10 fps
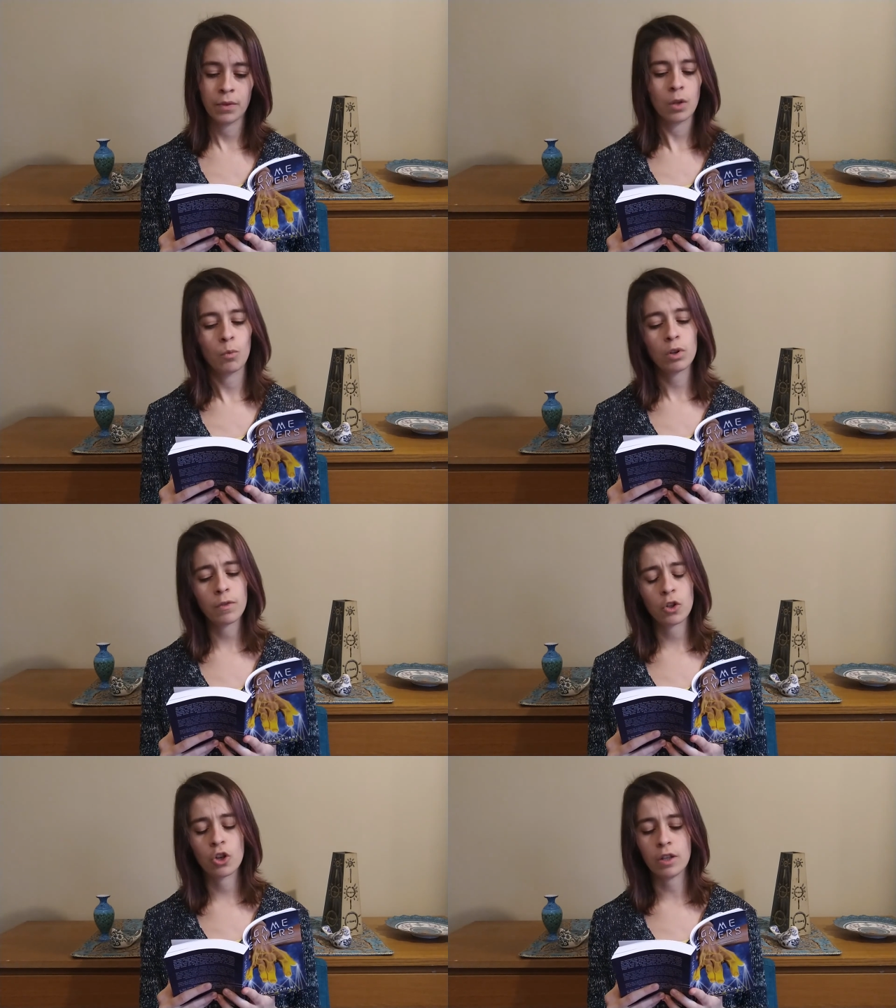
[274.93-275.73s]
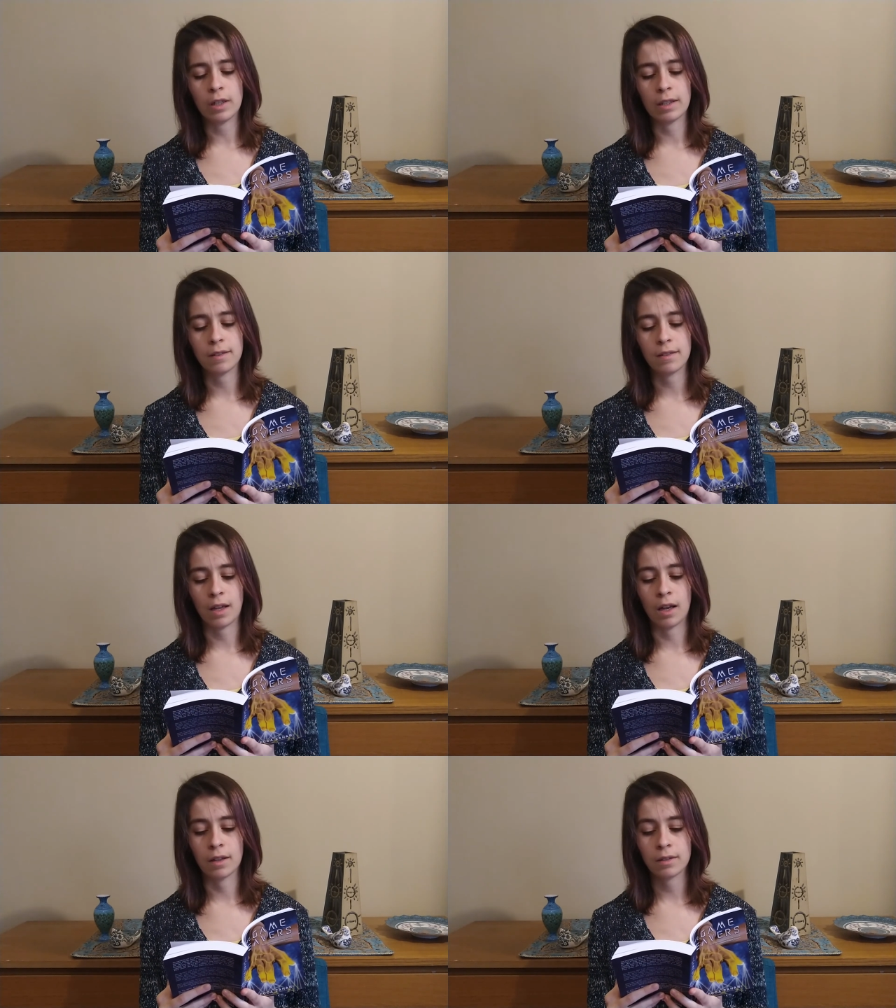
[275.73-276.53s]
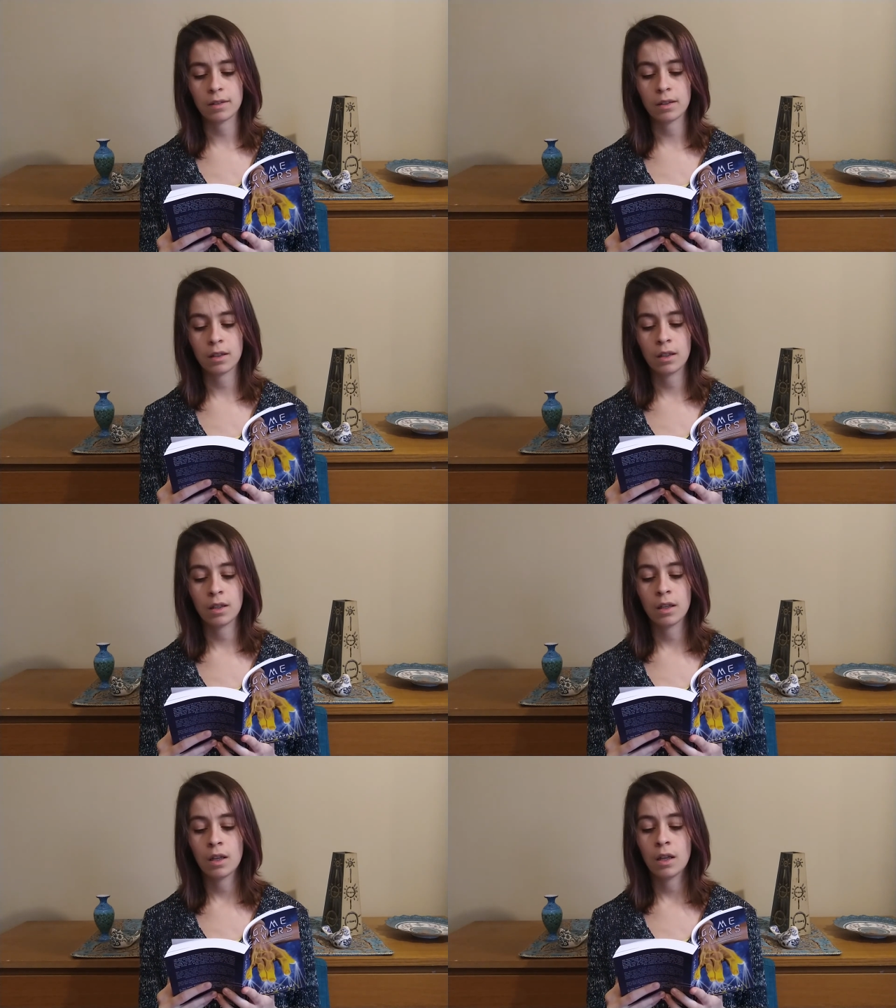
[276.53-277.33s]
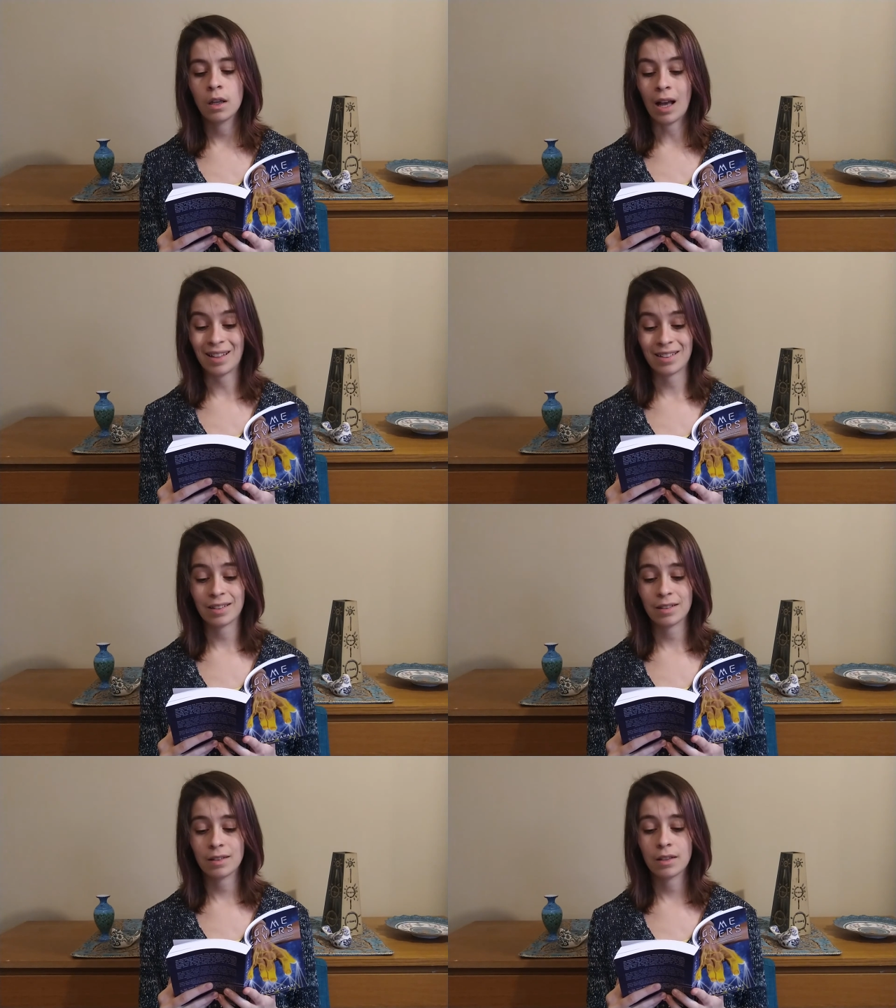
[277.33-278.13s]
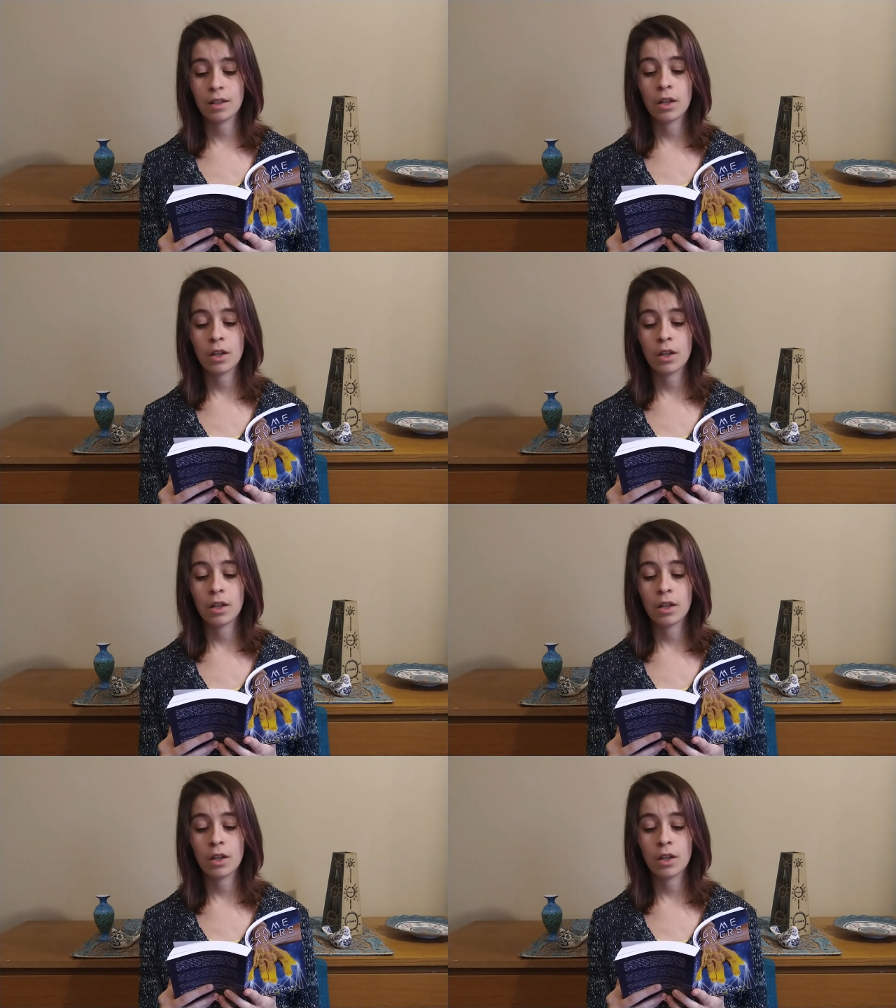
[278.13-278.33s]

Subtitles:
One of the journalists asks,